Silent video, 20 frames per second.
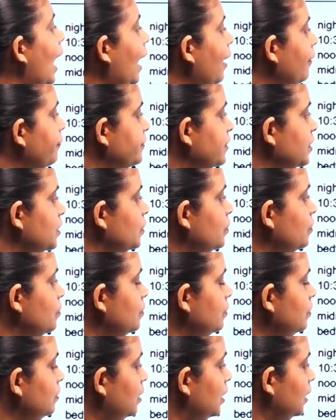
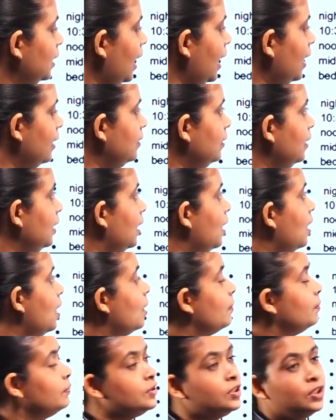Afternoon, again,
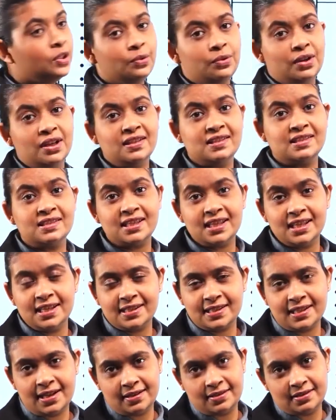during
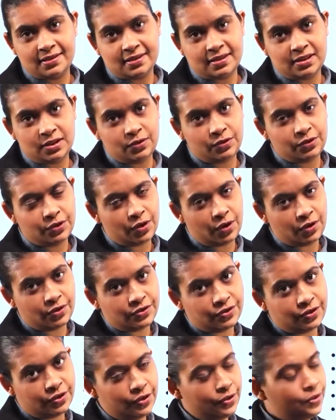seasons, you could
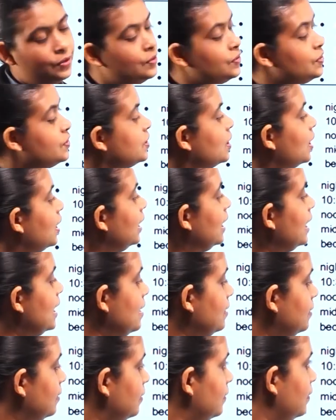also use
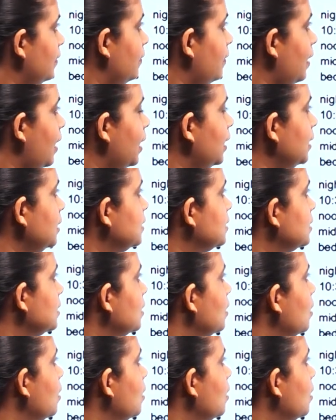in, right?